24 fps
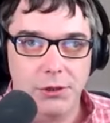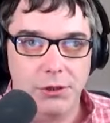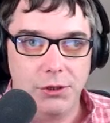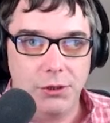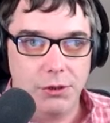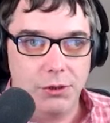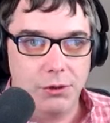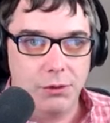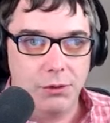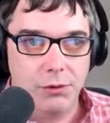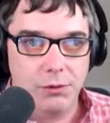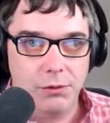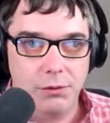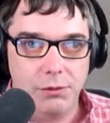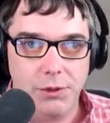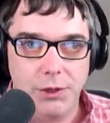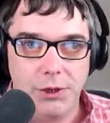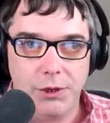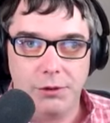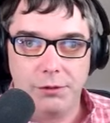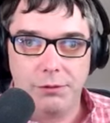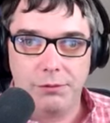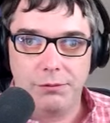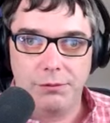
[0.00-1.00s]
So,
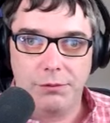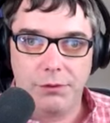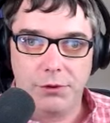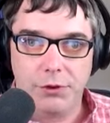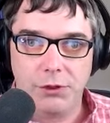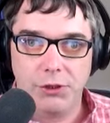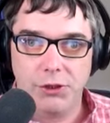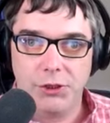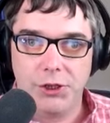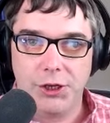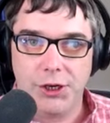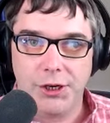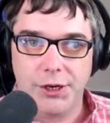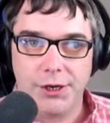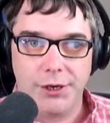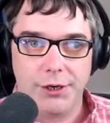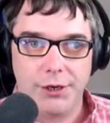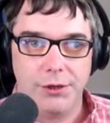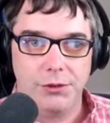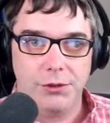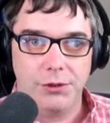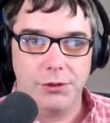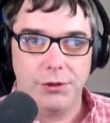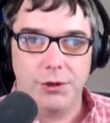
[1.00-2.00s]
you know, the first
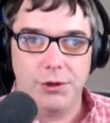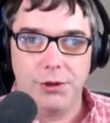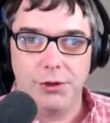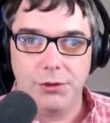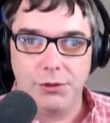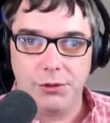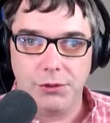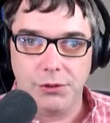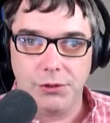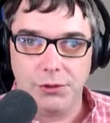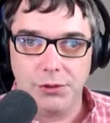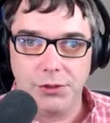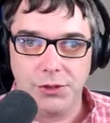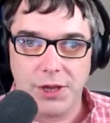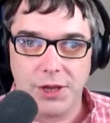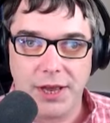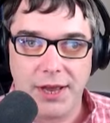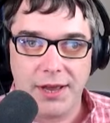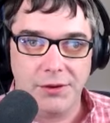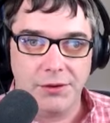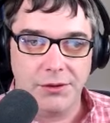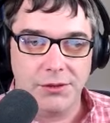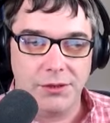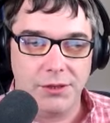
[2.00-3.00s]
check usually goes towards the
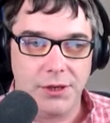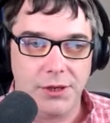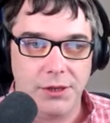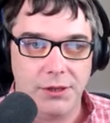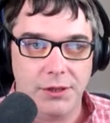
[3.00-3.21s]
house,